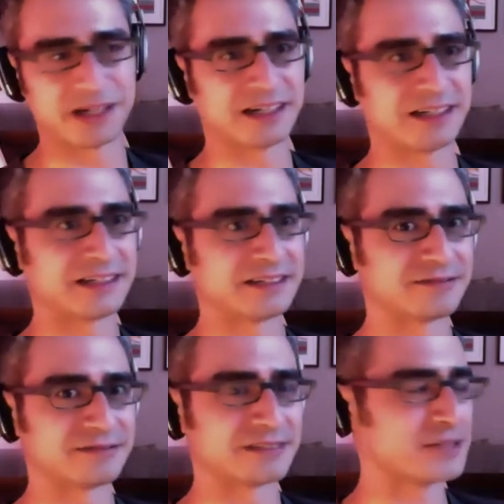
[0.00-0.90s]
and
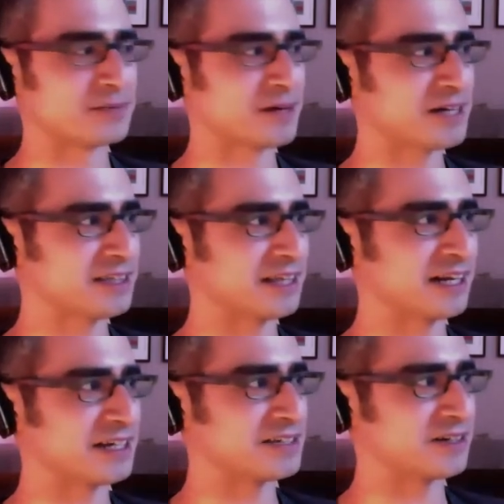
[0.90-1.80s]
Express, and
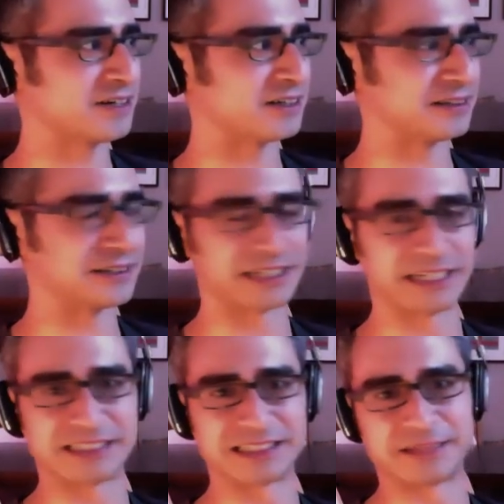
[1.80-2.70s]
then I start
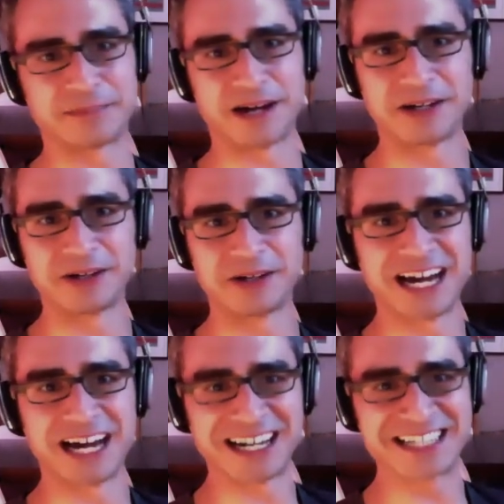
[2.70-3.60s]
looking into the Mongo
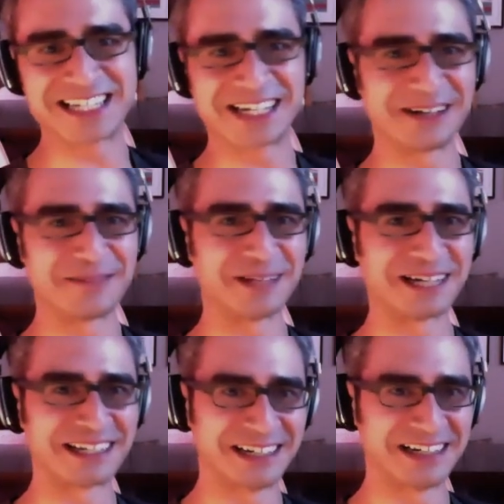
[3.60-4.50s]
docs, and I'm
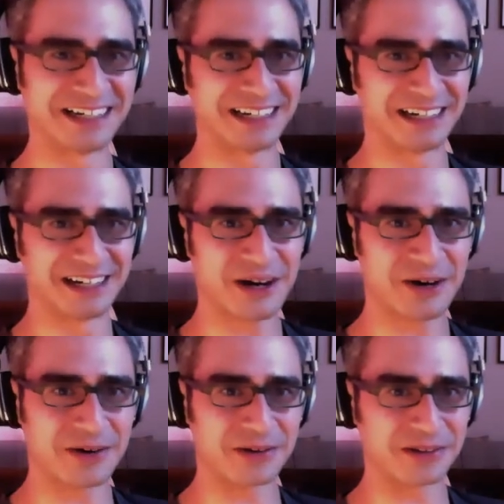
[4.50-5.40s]
like,
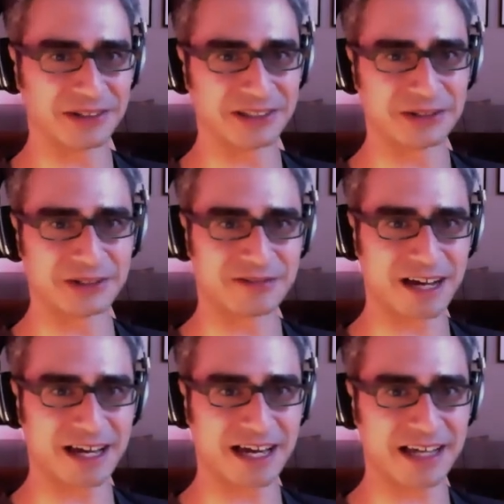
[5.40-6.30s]
oh, you could do a
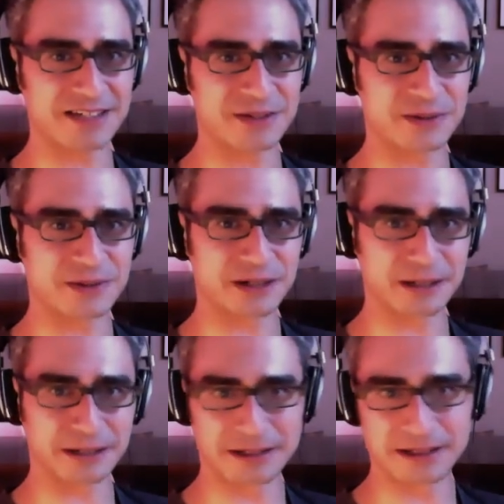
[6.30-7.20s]
regex,
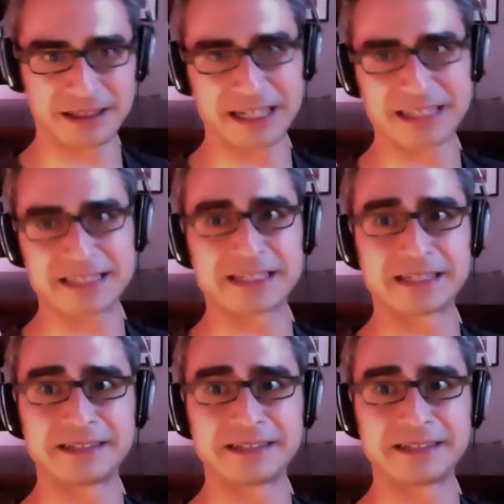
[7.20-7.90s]
or that's it.